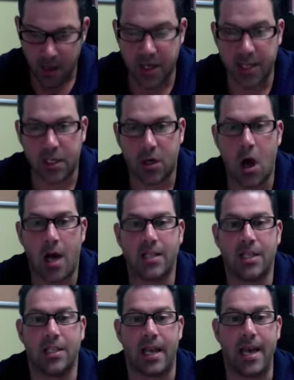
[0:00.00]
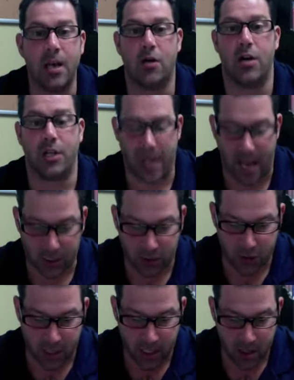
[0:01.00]
This causes increased
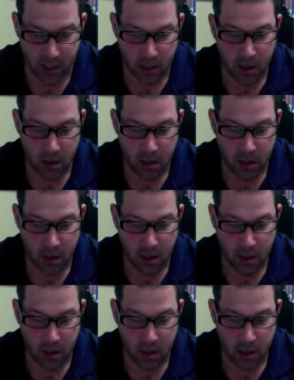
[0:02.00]
estrogen